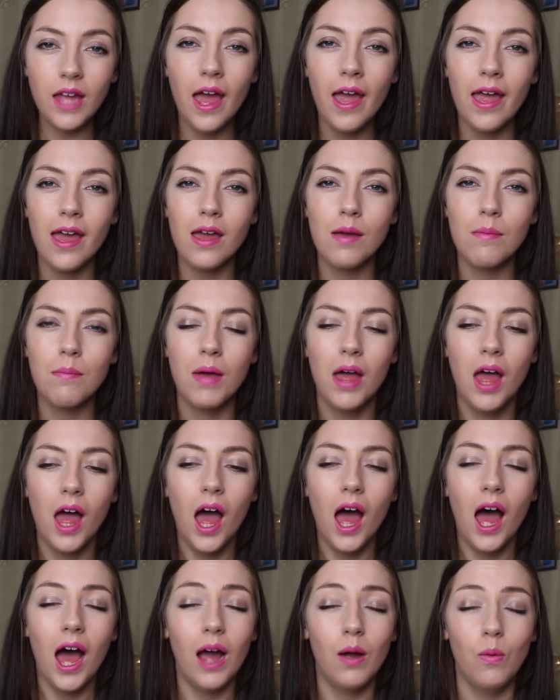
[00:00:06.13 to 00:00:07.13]
Um,
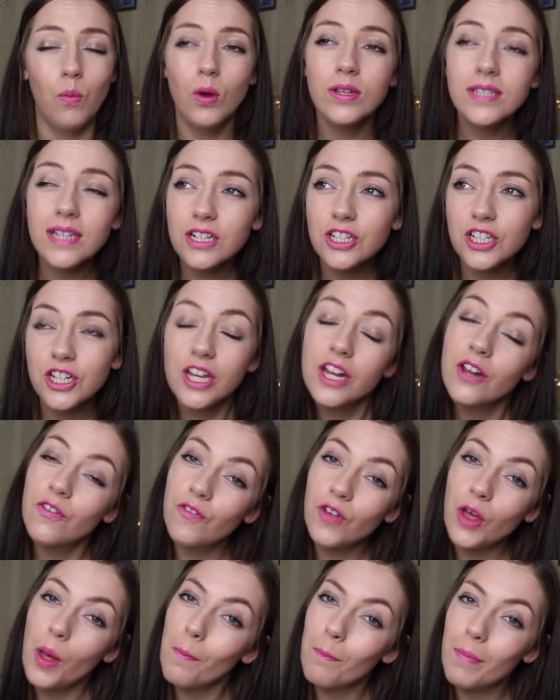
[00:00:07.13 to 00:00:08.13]
I was actually going to
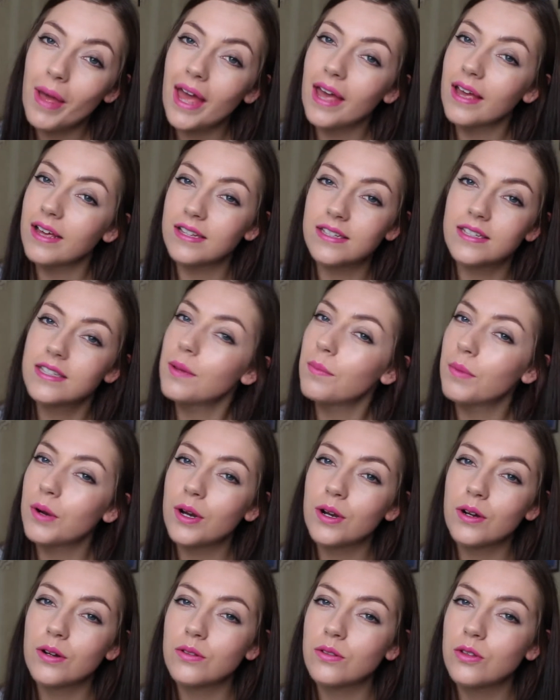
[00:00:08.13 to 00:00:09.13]
film my
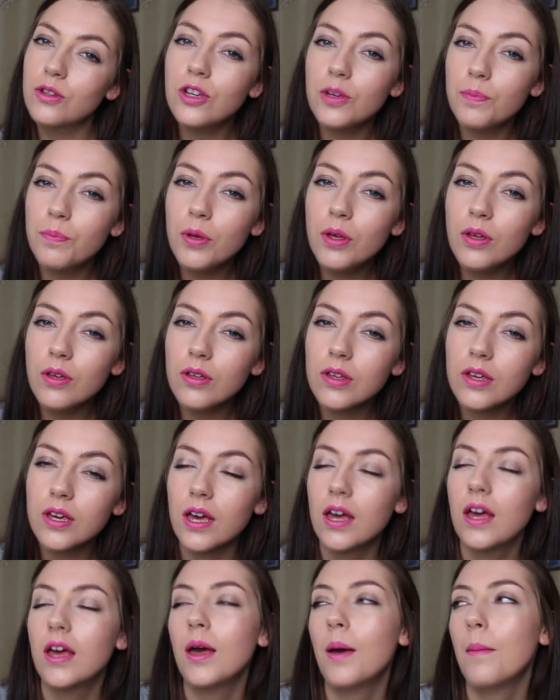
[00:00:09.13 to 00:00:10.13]
summer lookbook,